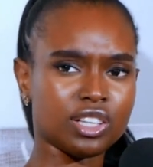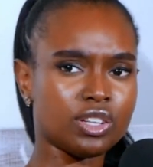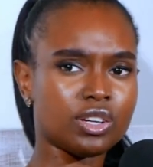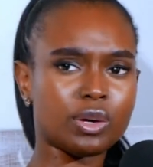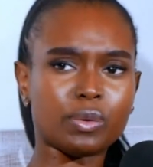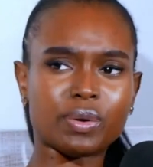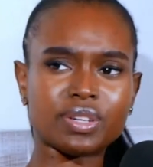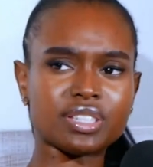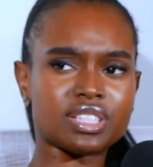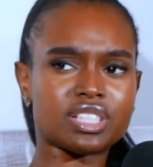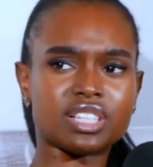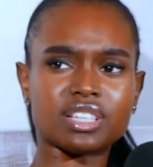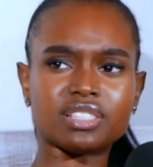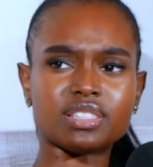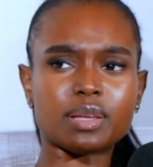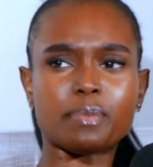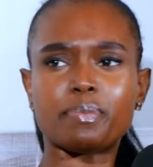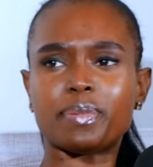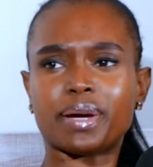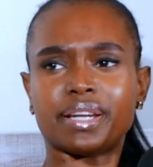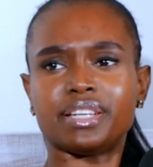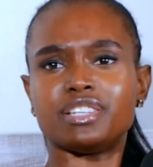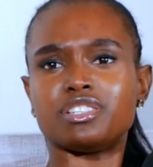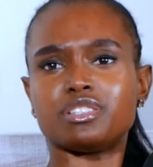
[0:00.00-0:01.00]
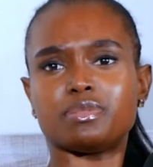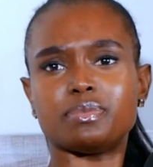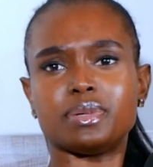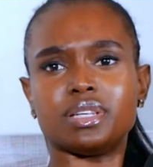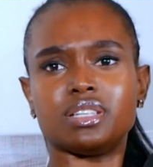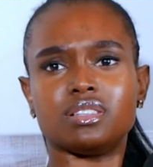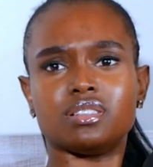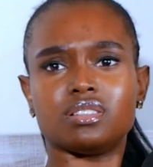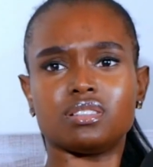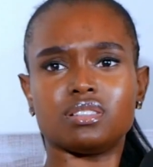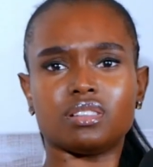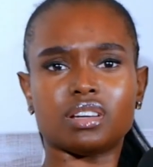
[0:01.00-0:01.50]
and it wasn't just a
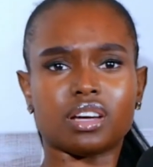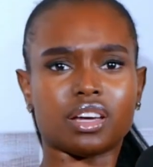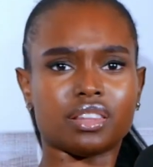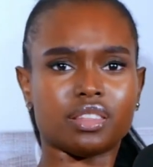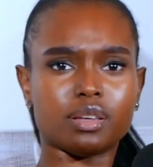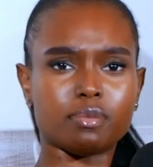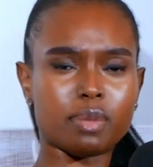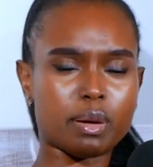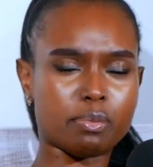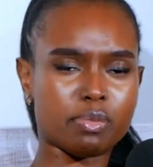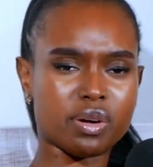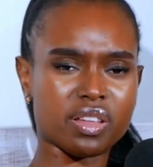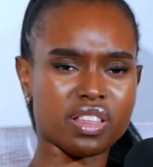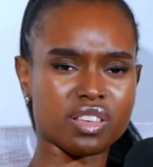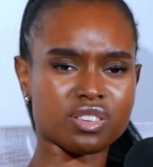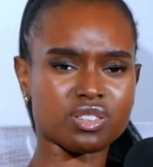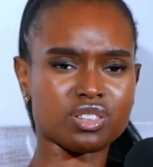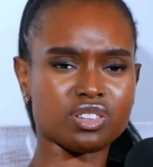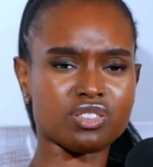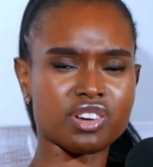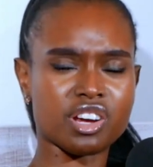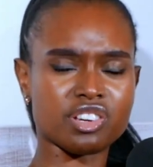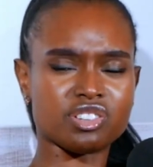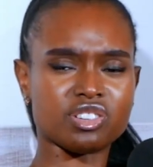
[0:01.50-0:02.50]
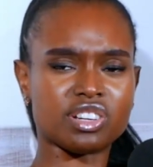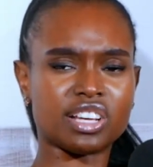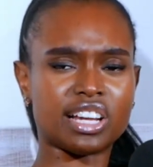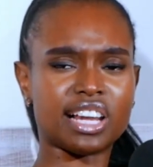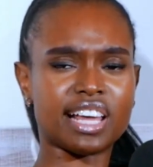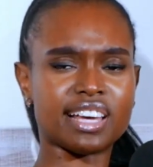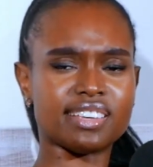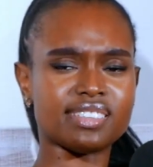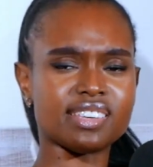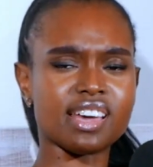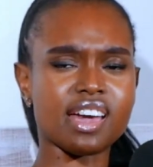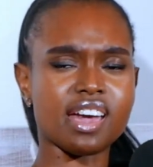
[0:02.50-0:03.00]
punishment. I think my brothers could
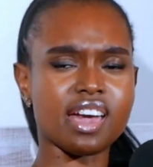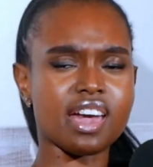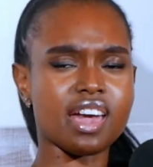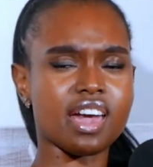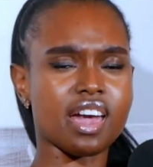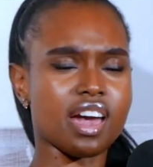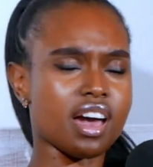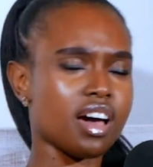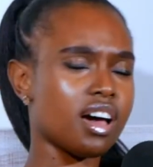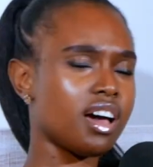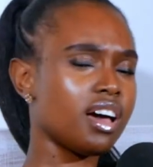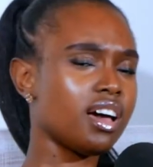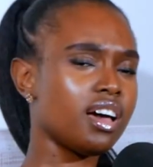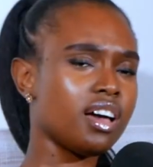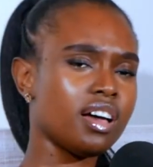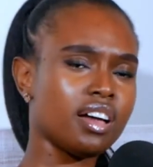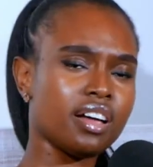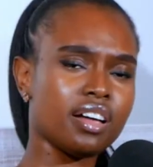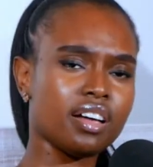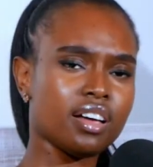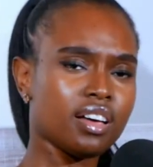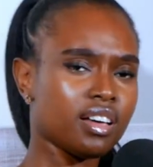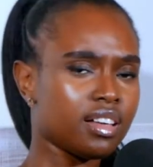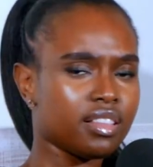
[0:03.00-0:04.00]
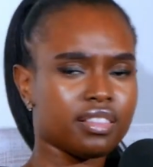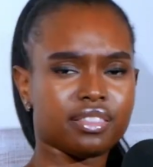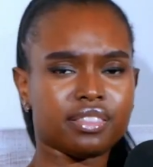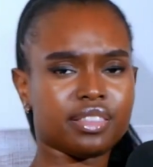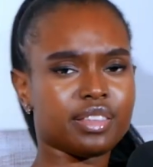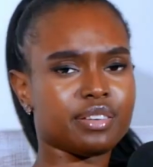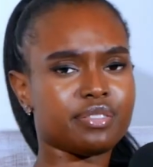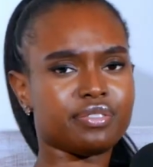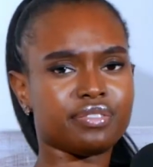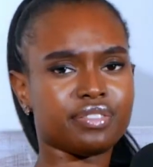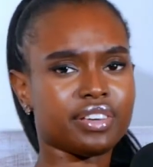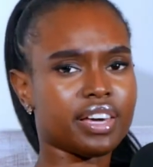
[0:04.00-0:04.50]
rationalize, yeah, yeah, yeah.
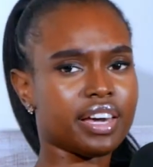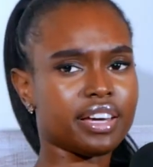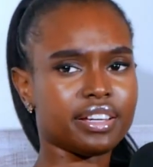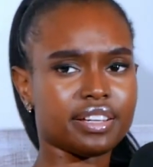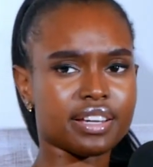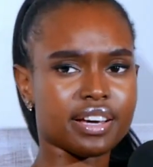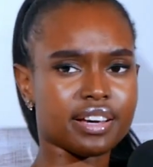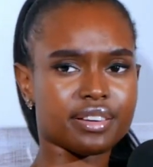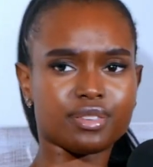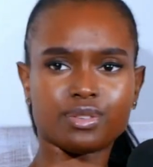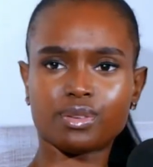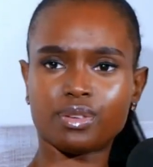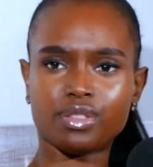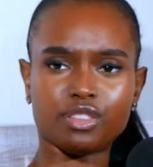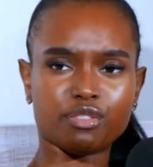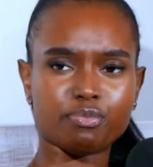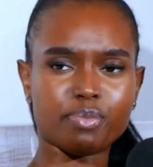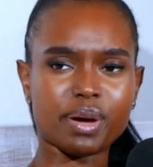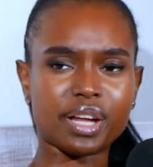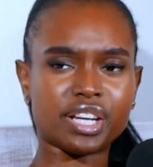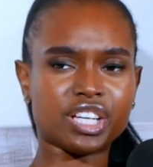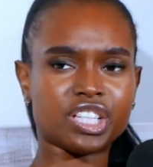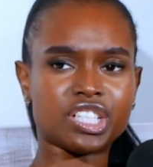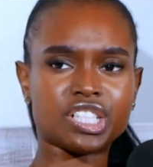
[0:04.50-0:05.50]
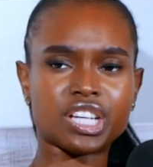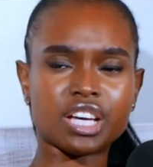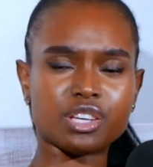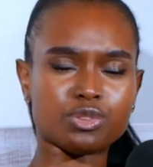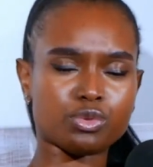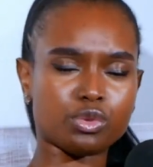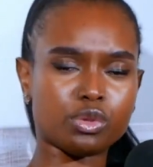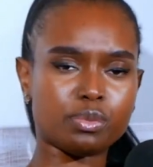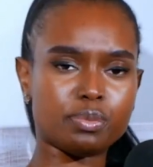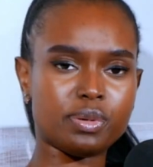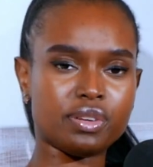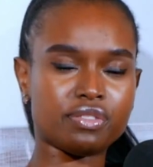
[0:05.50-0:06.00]
They've caned us or they've punished
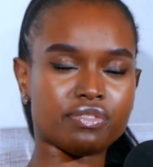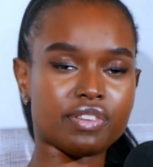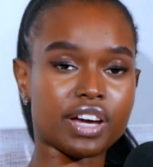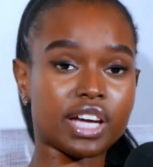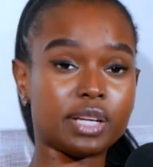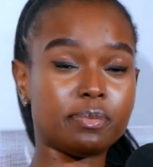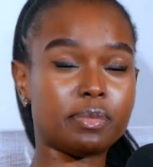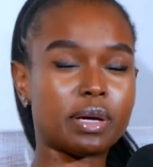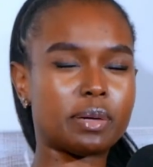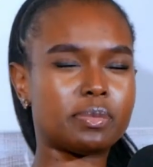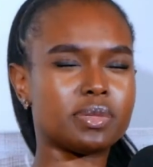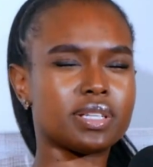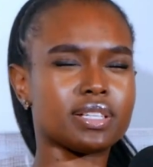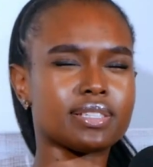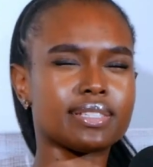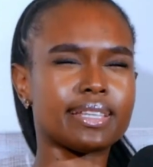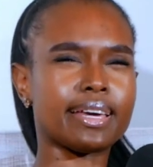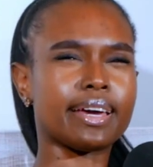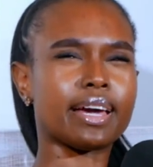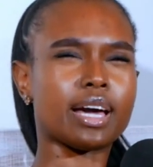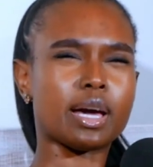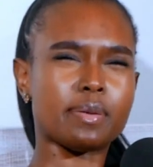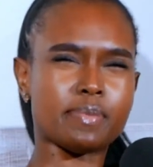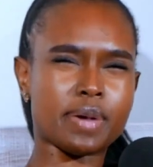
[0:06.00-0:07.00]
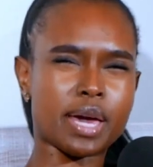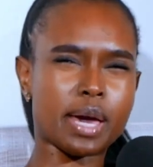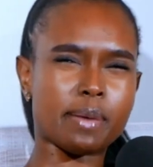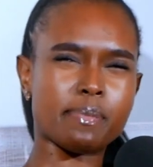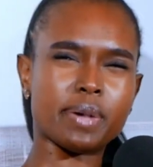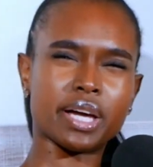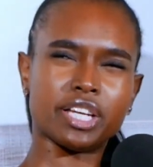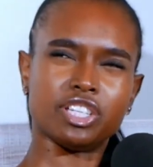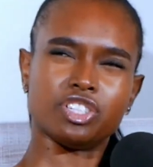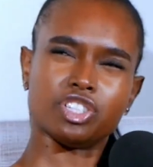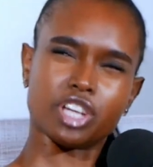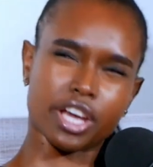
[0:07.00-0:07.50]
us, we'll be fine. Me, I'm just like, am I a
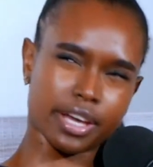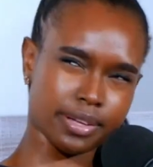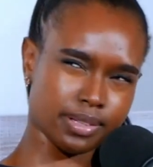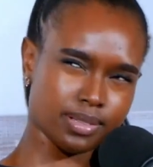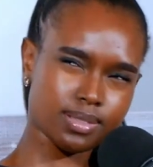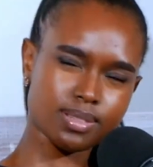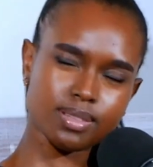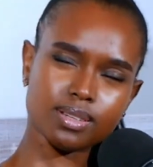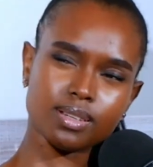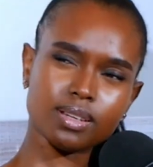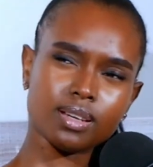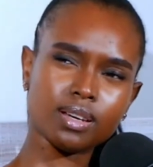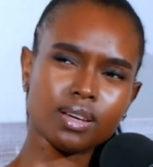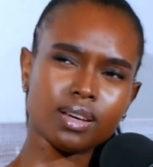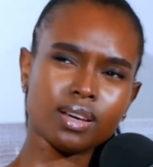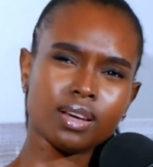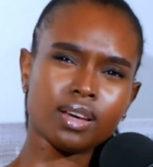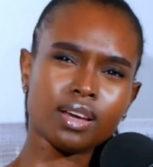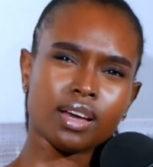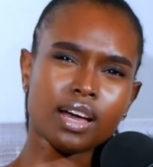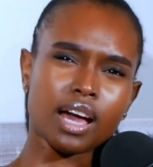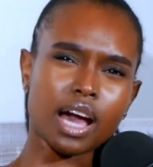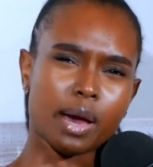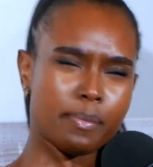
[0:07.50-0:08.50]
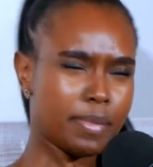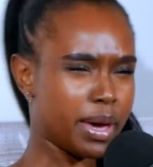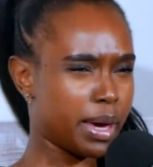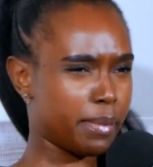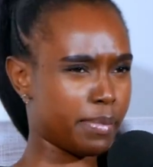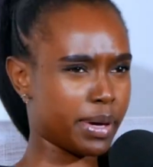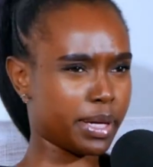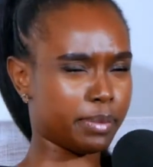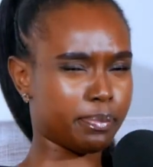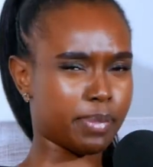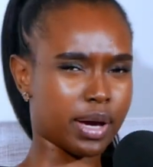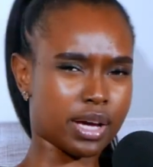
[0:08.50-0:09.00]
bad child? Am I
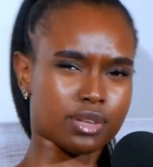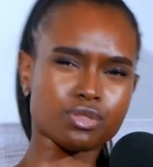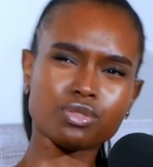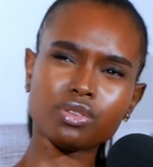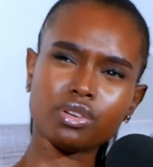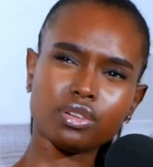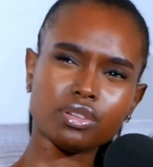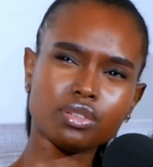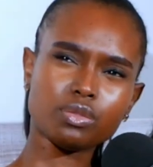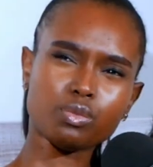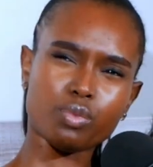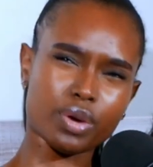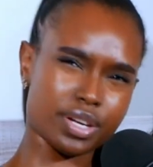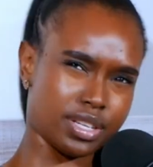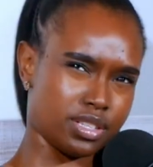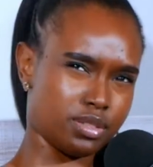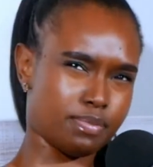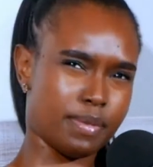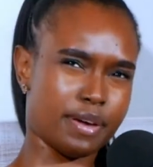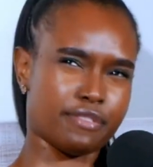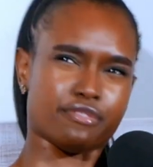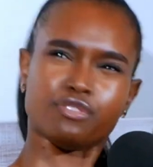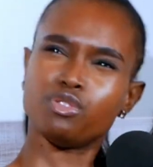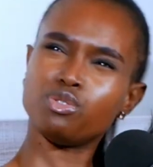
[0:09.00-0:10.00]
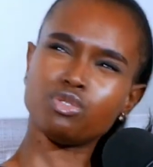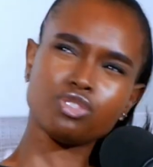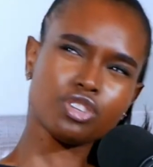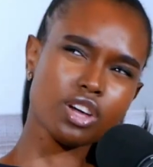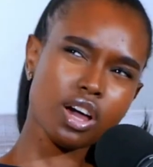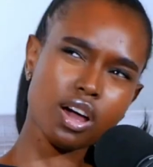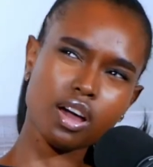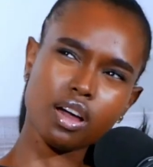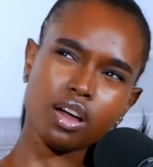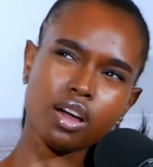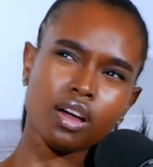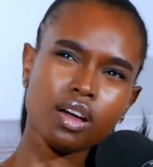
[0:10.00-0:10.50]
a bad person? What is my
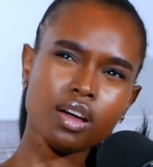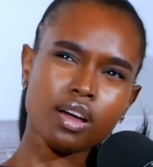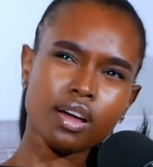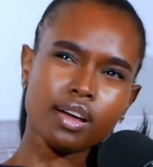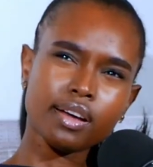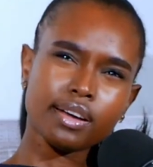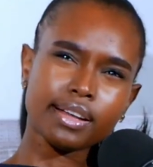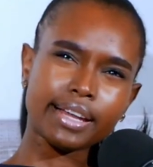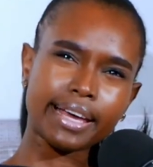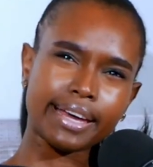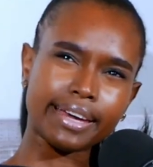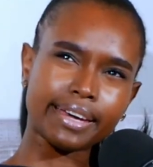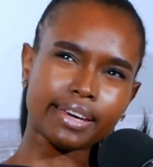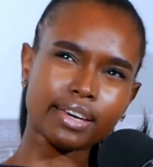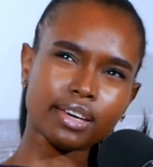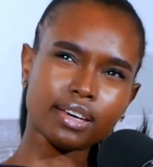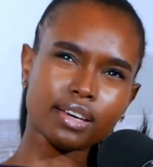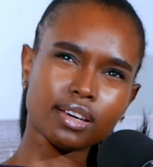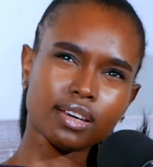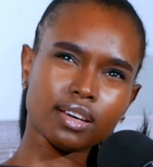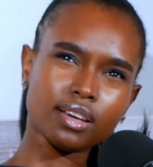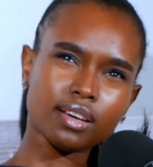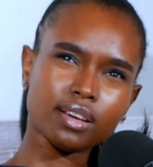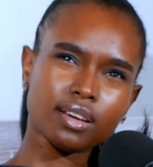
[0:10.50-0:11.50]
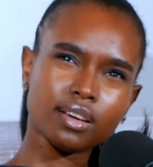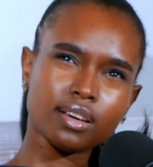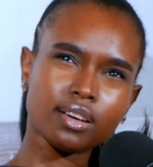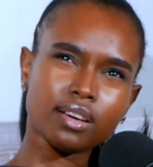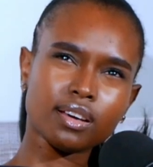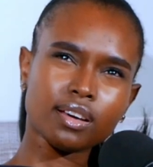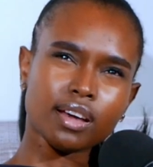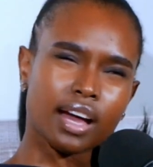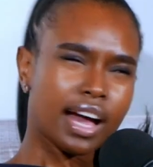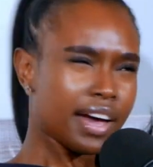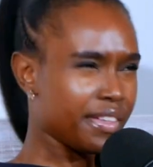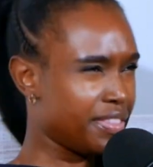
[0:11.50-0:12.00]
future? Like,
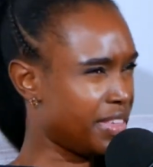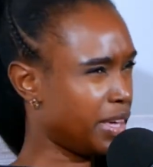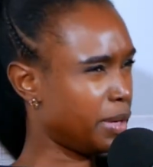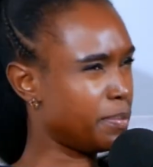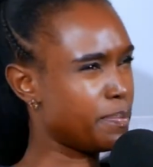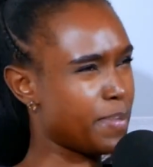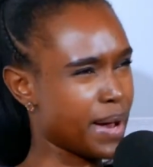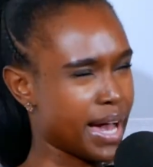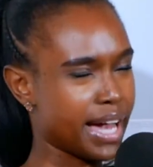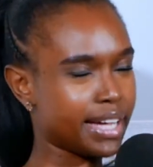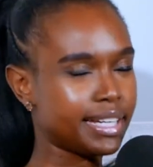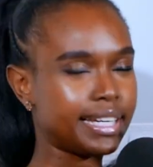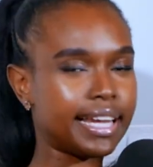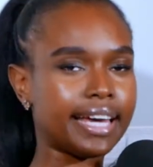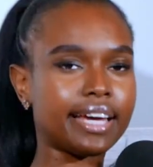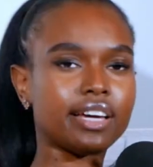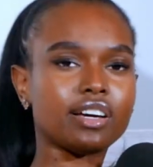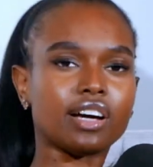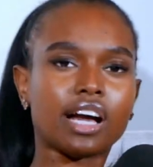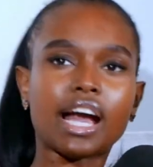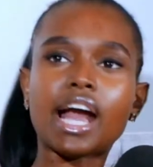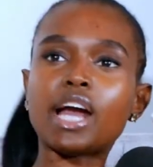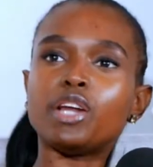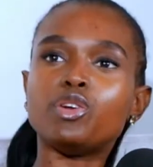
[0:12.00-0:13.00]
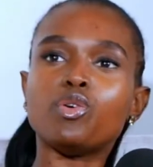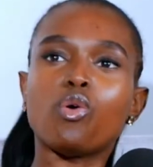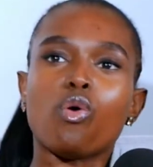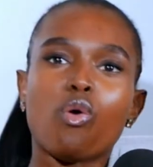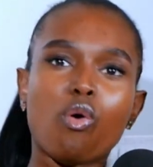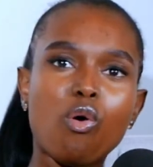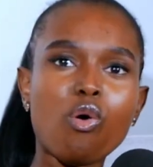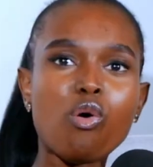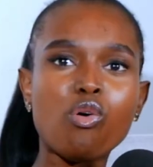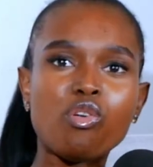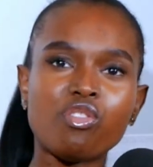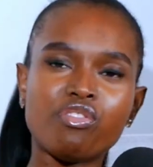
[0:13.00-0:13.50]
are they bad? Like, I'd
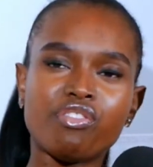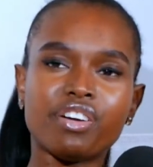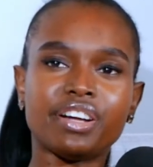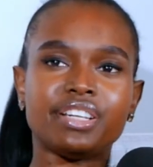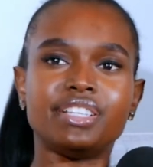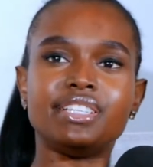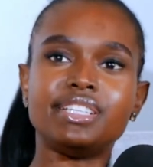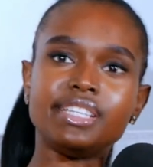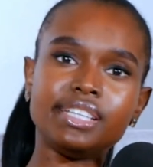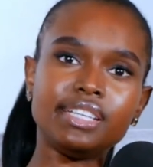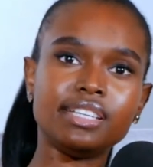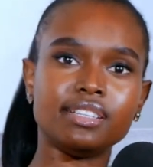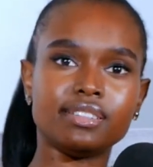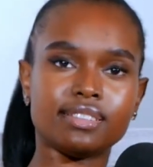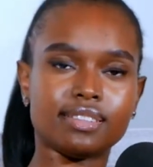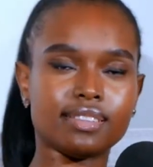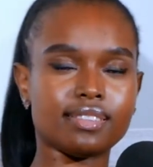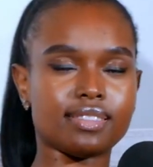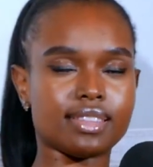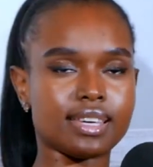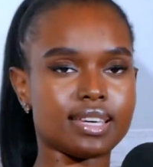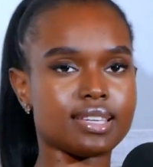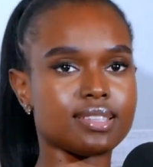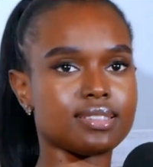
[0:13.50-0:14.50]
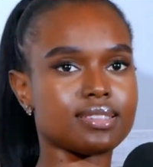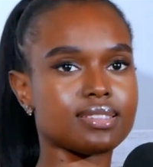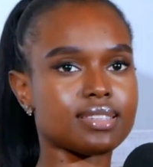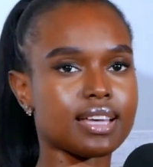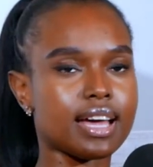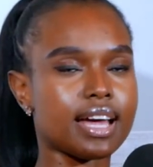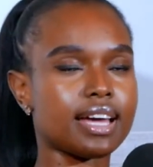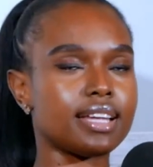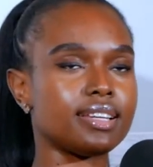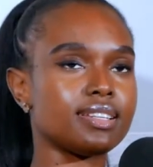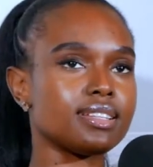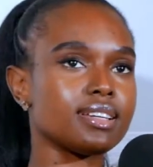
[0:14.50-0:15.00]
over dig into things.
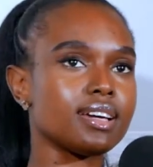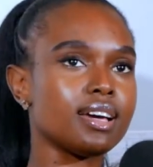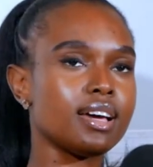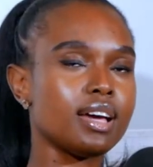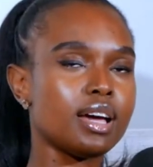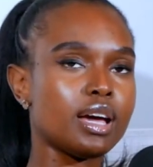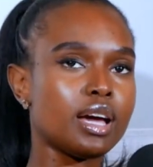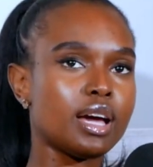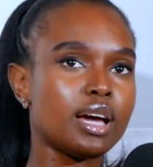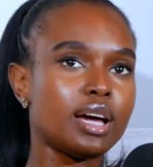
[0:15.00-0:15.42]
And